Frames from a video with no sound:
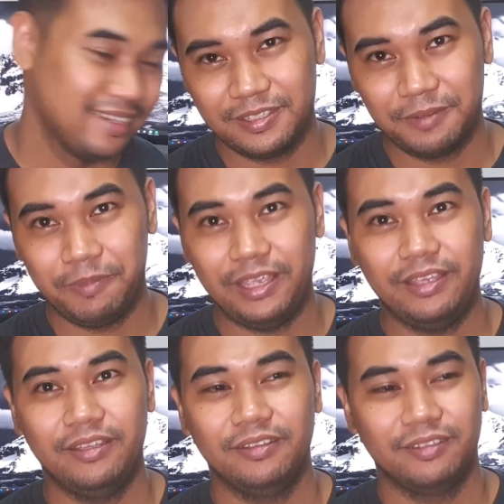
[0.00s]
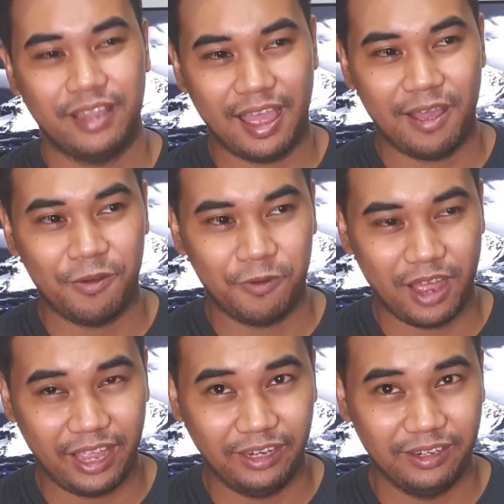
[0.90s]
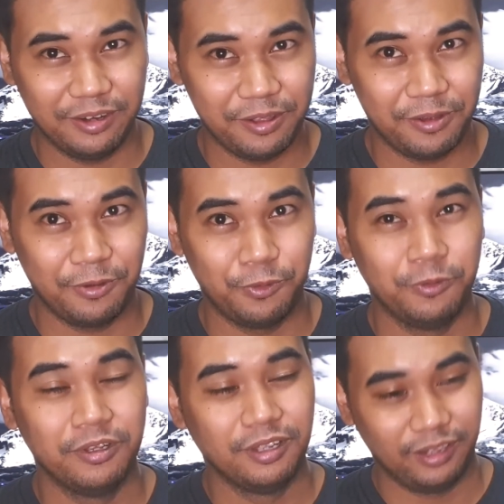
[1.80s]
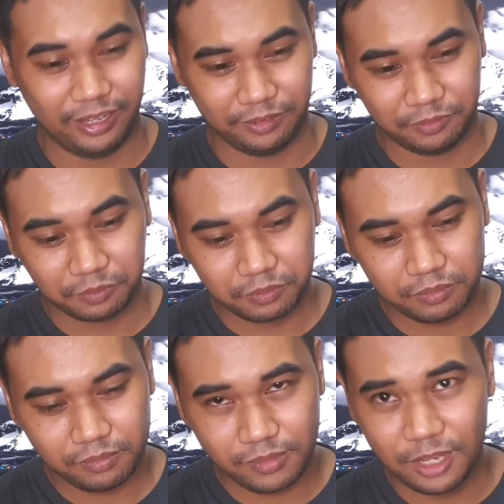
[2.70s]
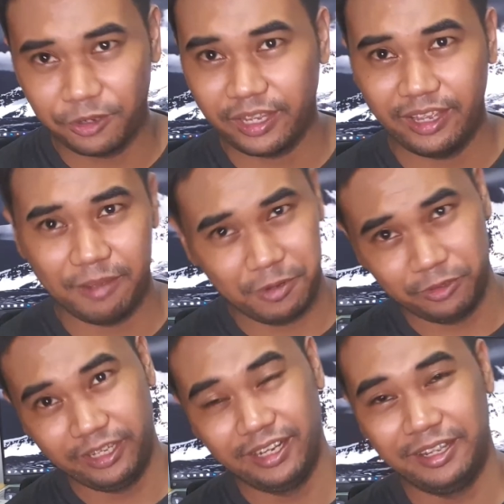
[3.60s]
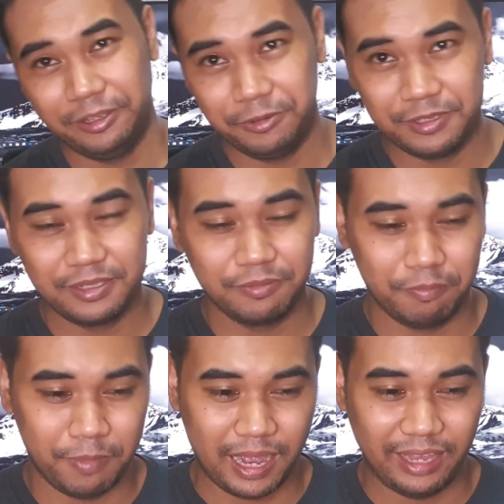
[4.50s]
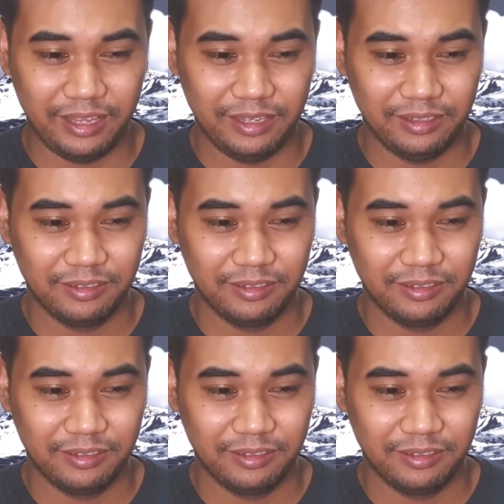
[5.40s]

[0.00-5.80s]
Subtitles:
To me now, I know that okay, I'm only gonna use Buyee,